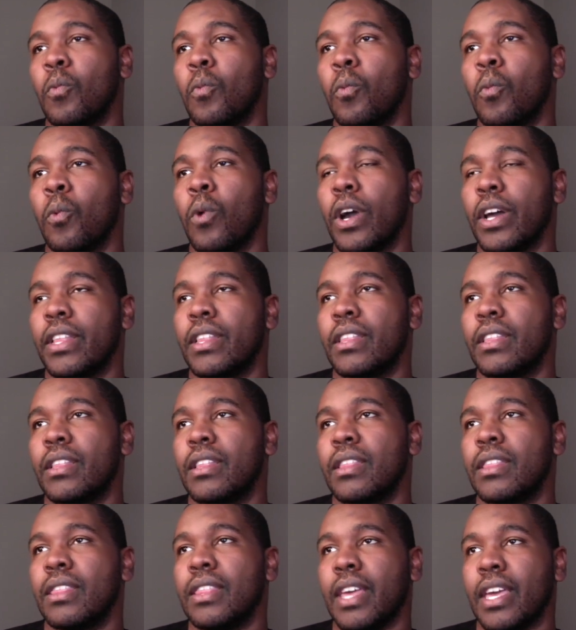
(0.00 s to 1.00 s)
what
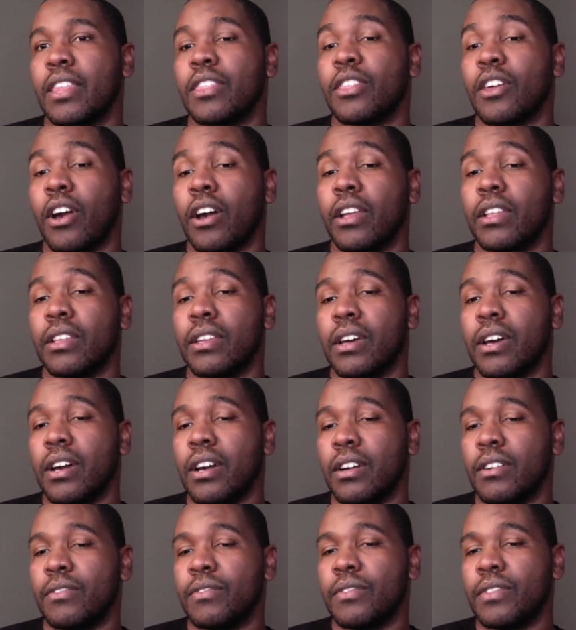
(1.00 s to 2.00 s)
they thought
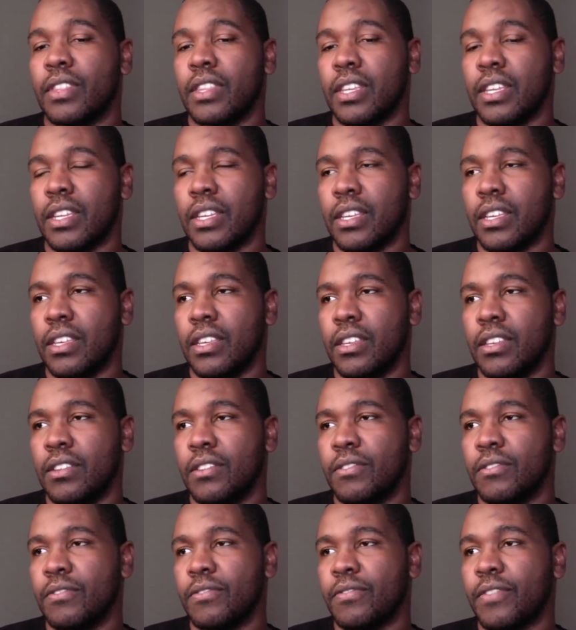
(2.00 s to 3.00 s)
of the
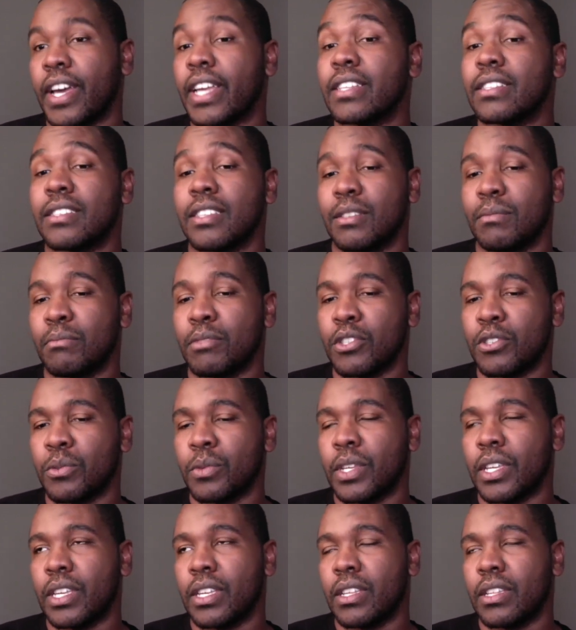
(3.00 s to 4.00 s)
fight scene
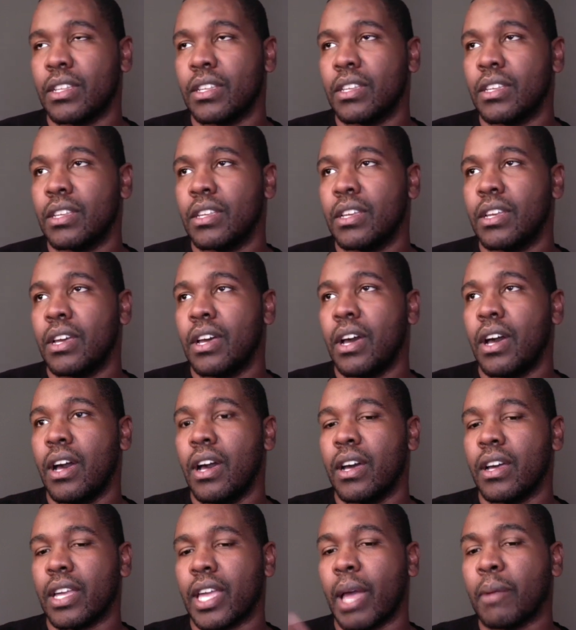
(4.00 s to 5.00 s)
between
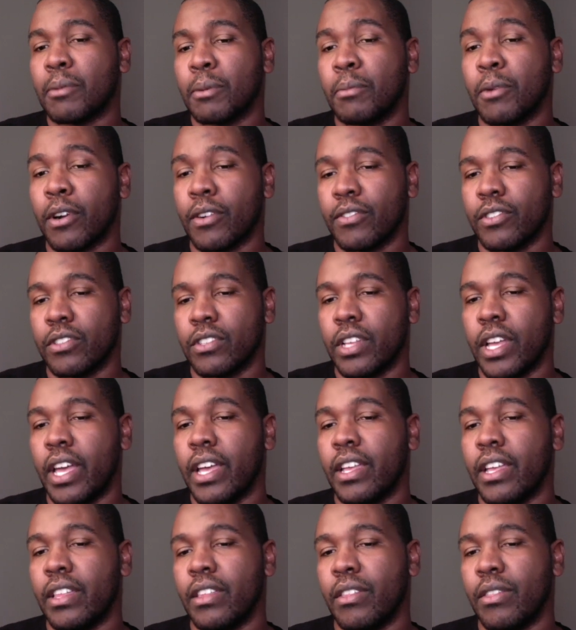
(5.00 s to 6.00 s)
Captain Marvel
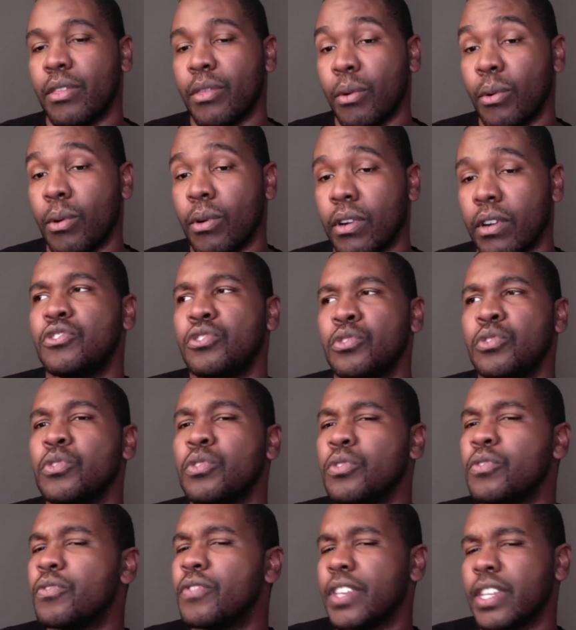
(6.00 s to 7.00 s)
and Thor. Do you
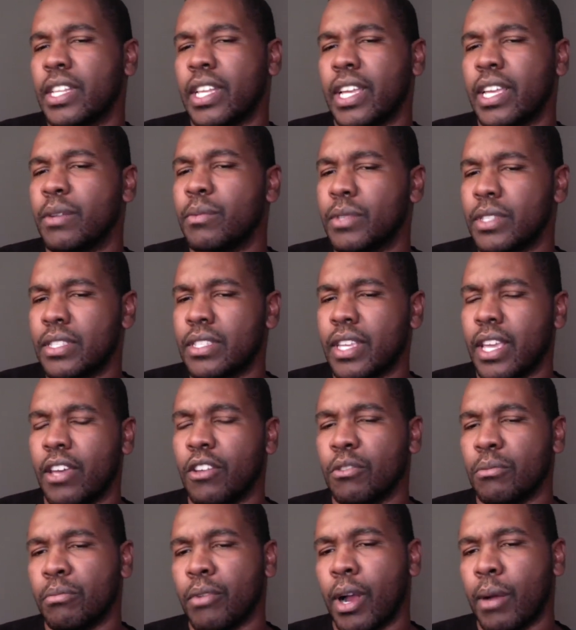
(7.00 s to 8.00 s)
feel like it was
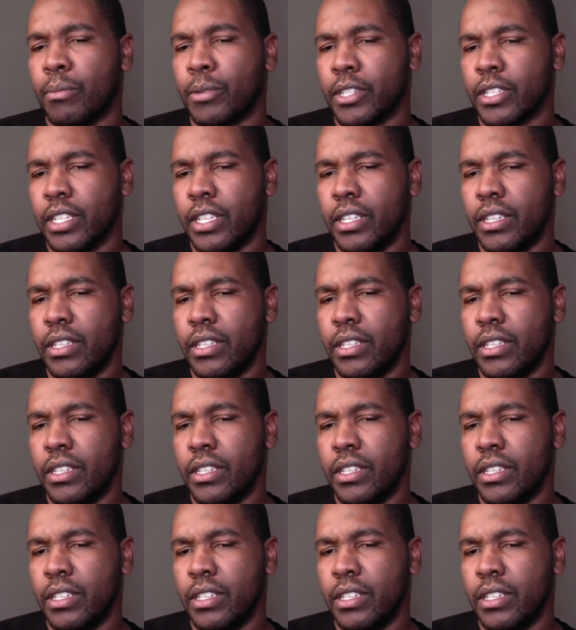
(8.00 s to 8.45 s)
scaled properly?